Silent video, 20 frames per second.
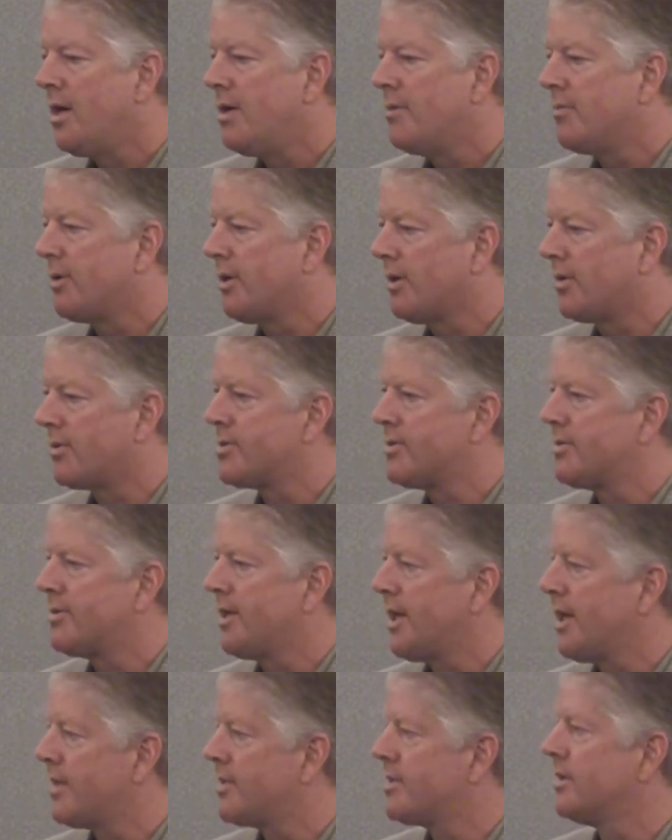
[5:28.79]
but also
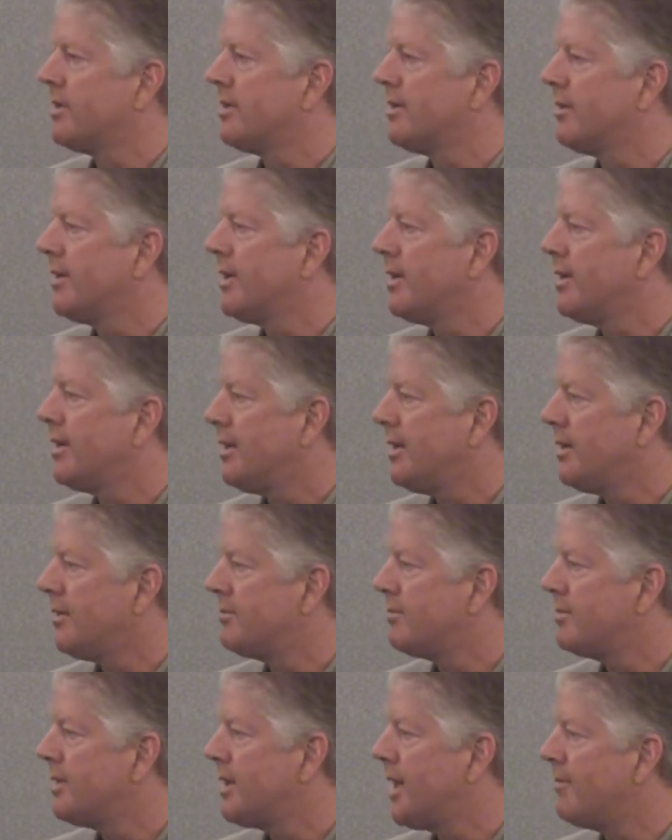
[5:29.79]
the ancillary
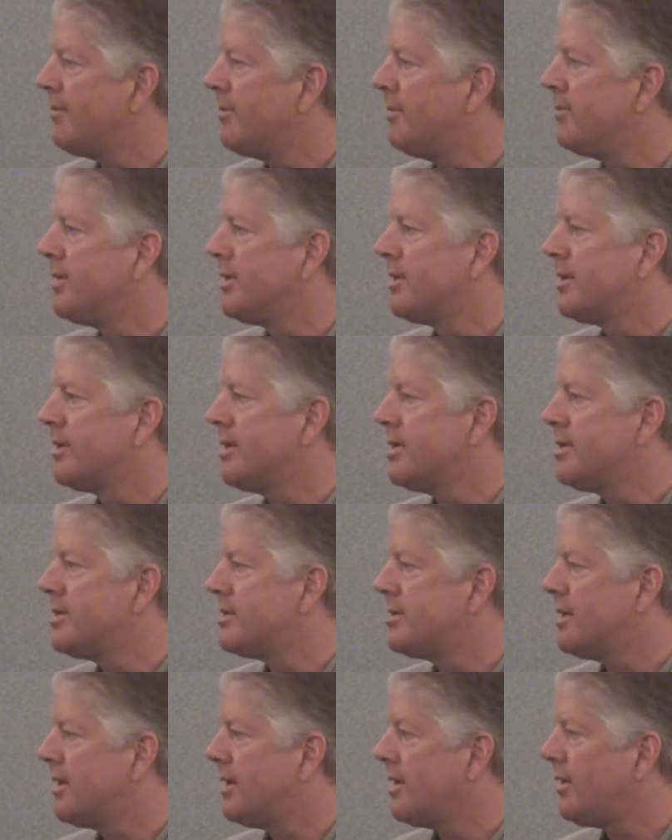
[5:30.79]

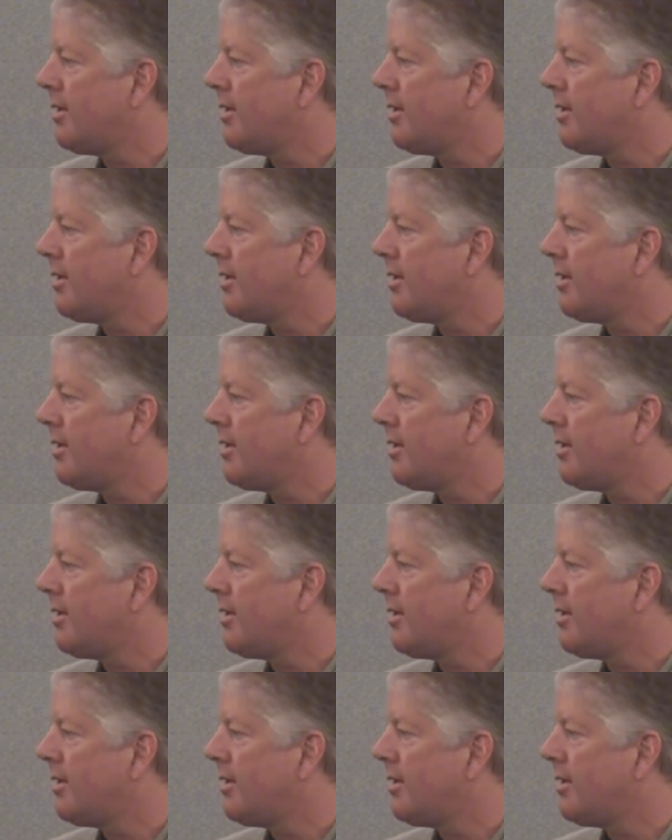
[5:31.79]
capabilities,